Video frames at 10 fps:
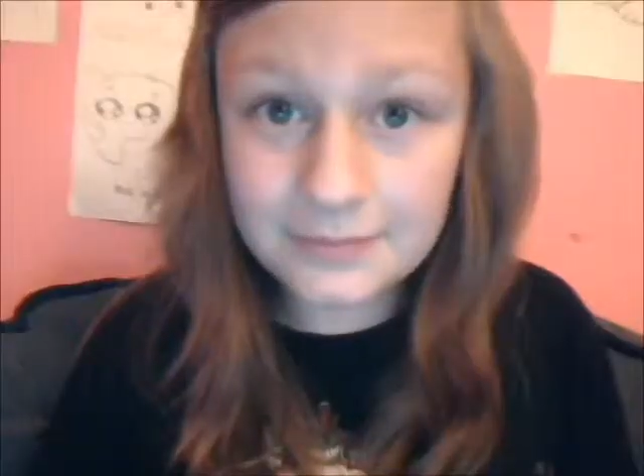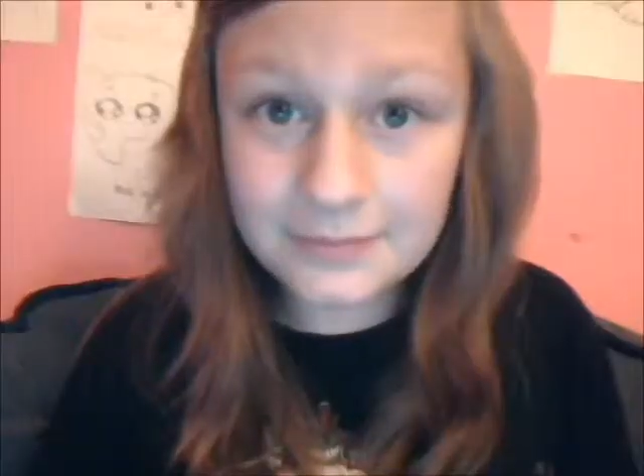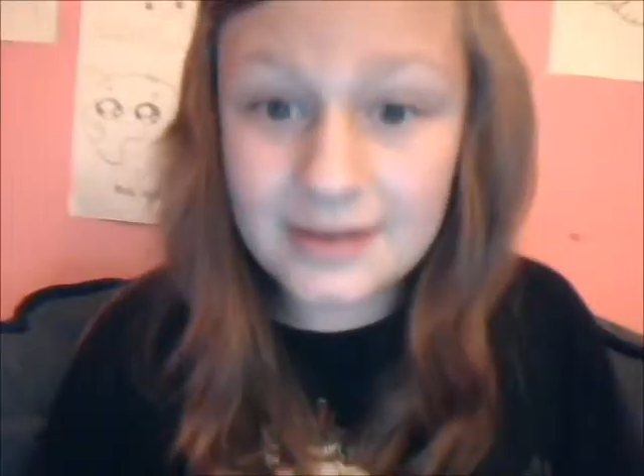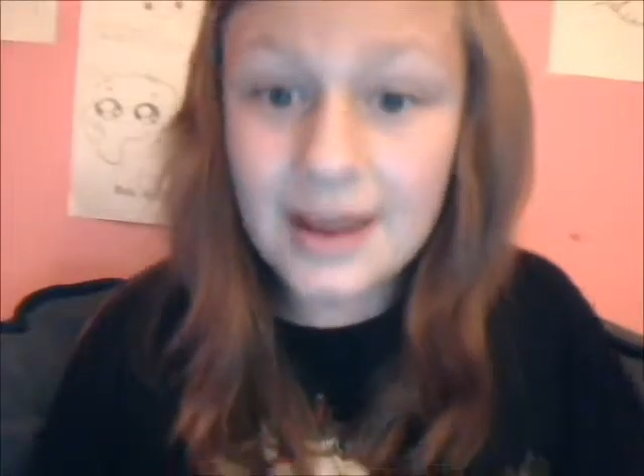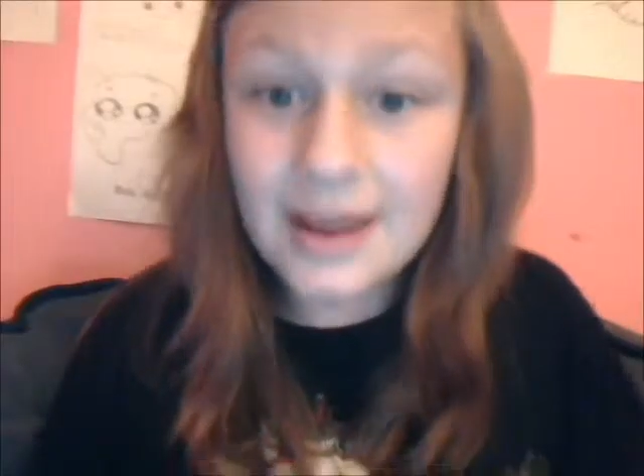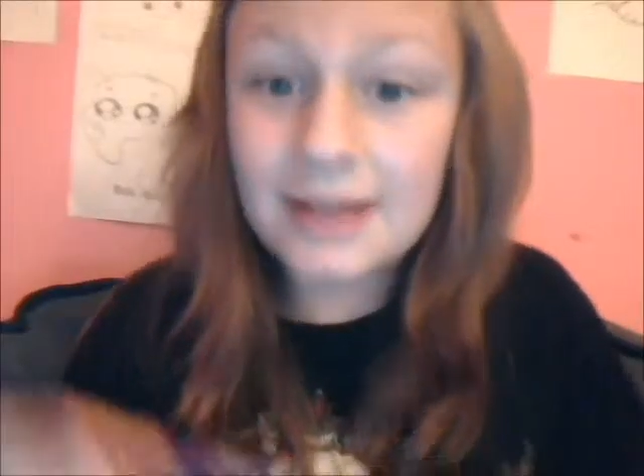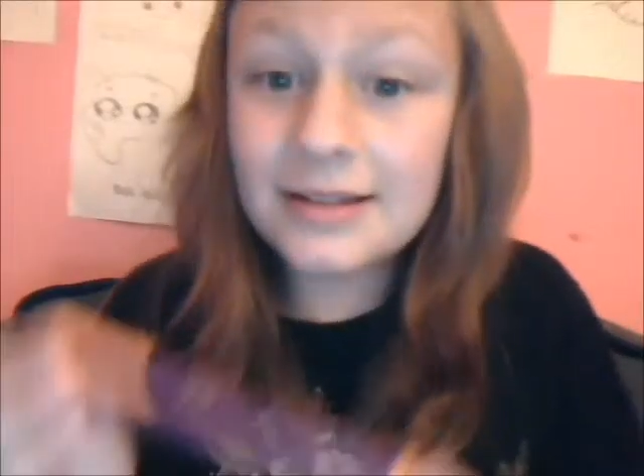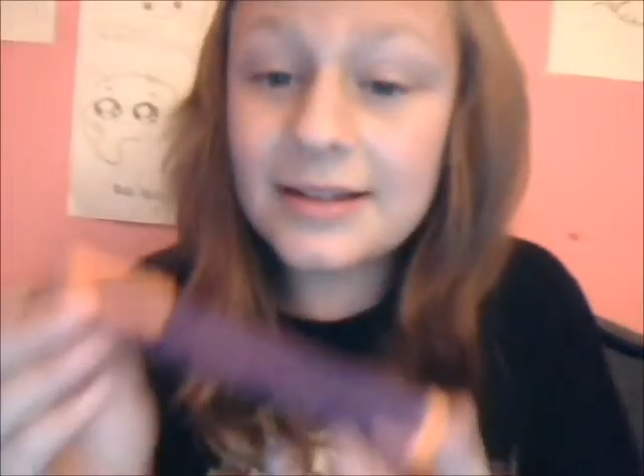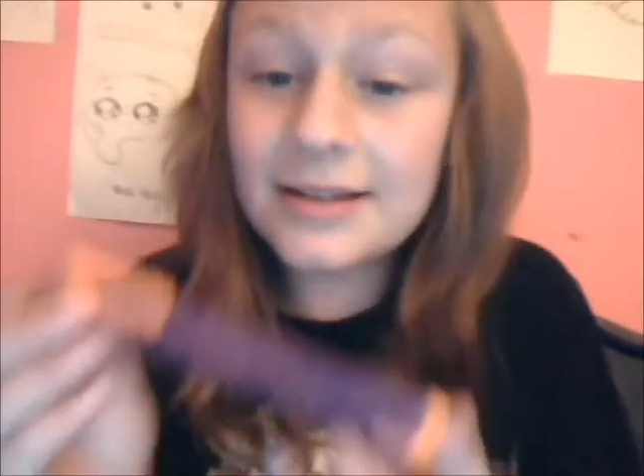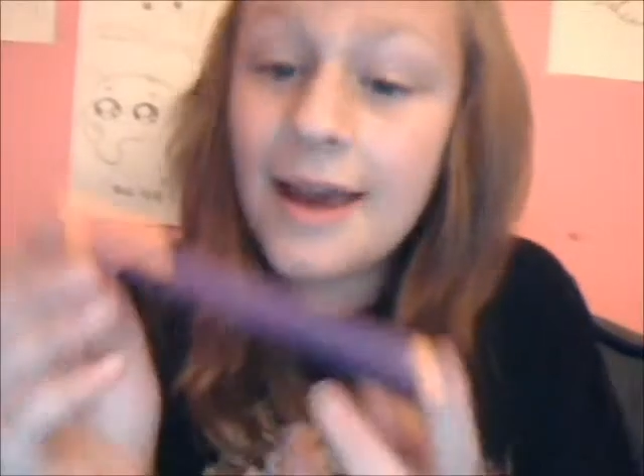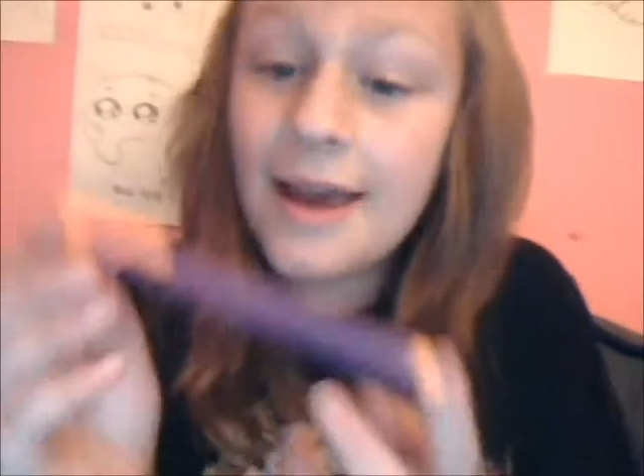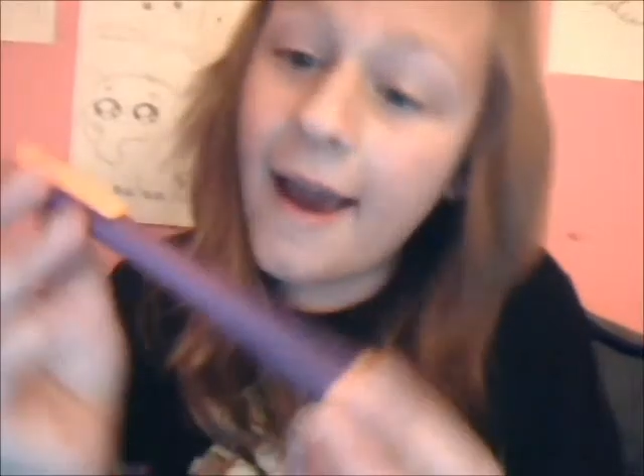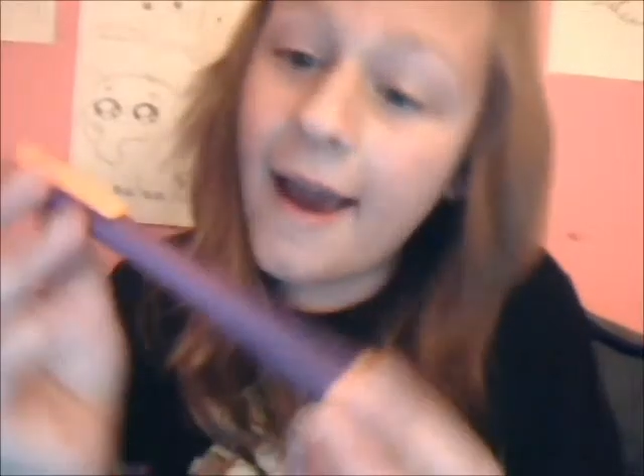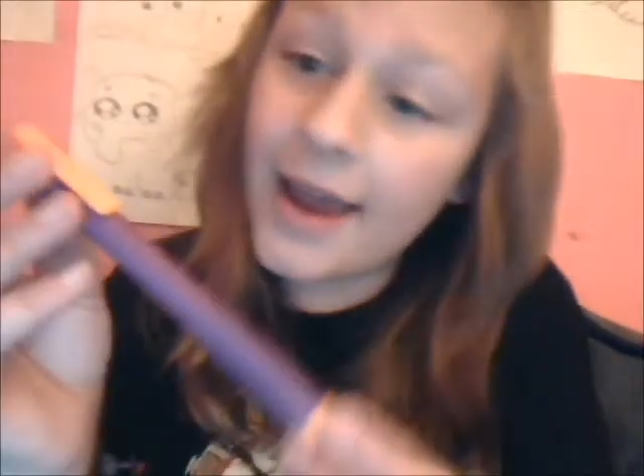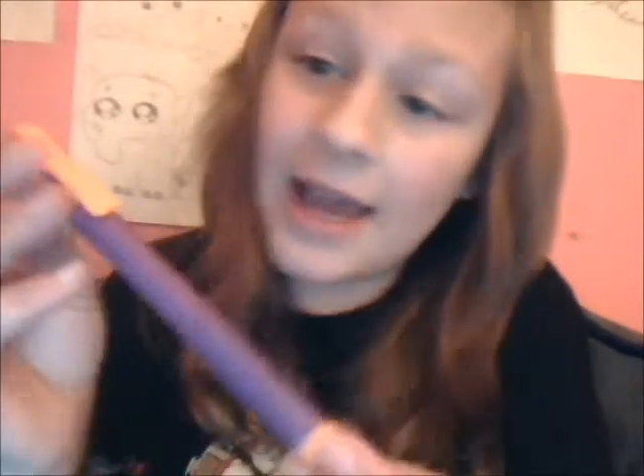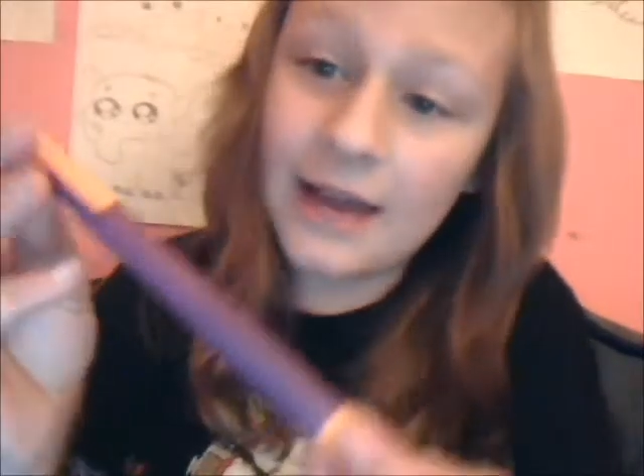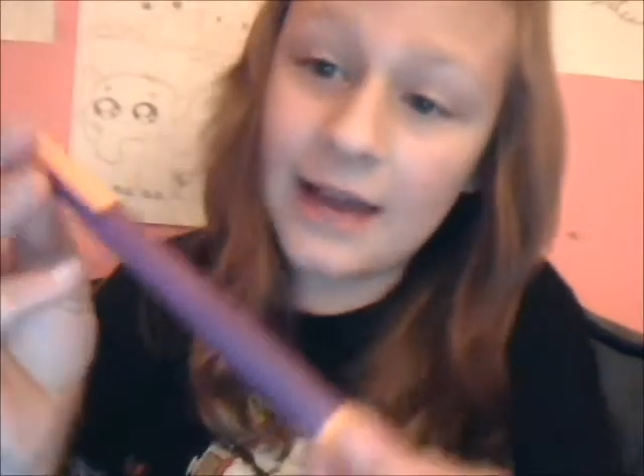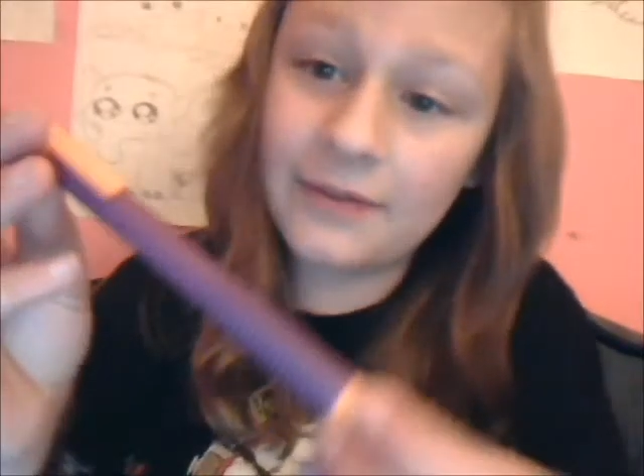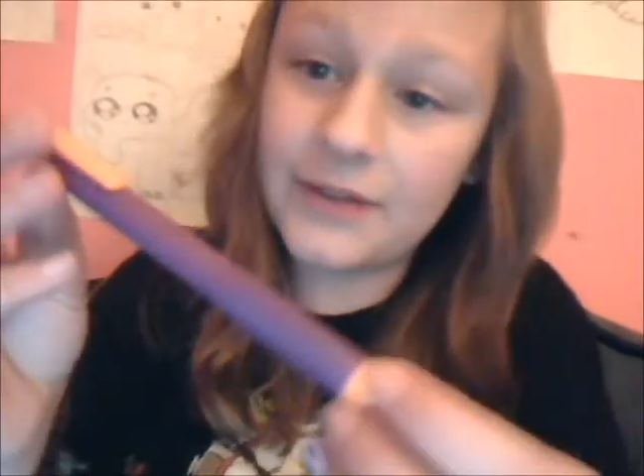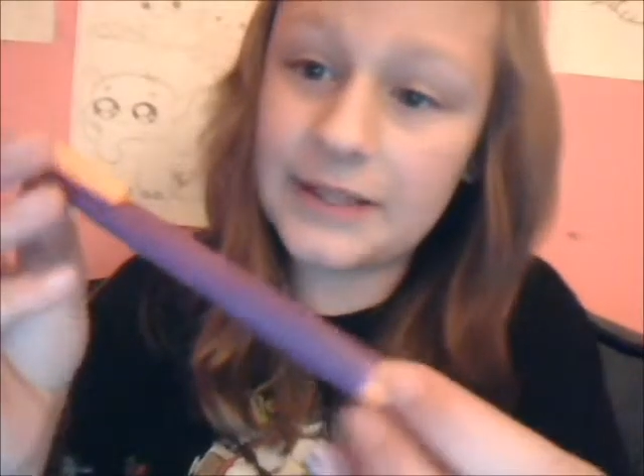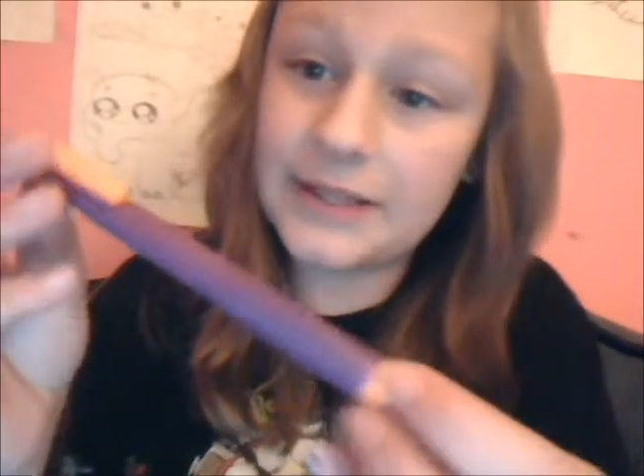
Next, I have this